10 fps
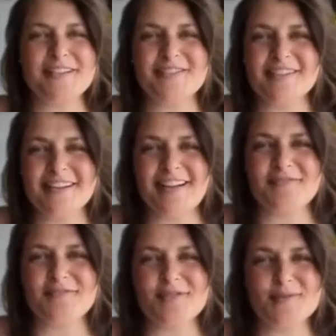I took it
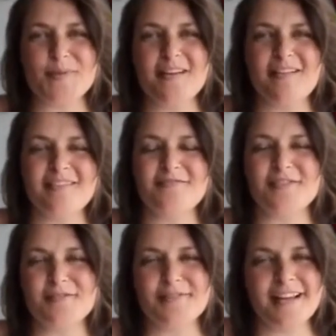out for a spin on the
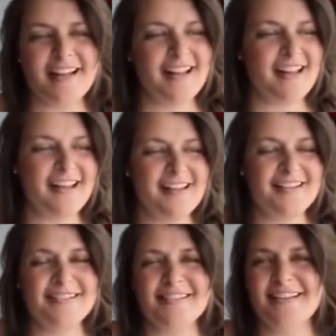freeway,
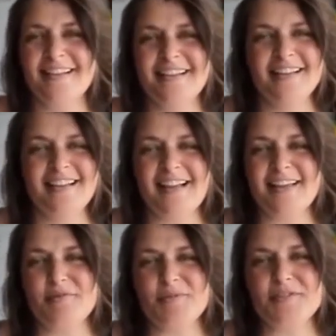and
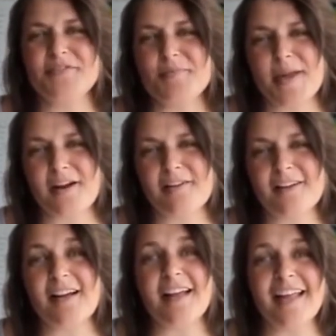I couldn't believe the
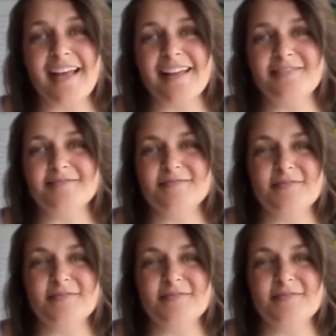power I had.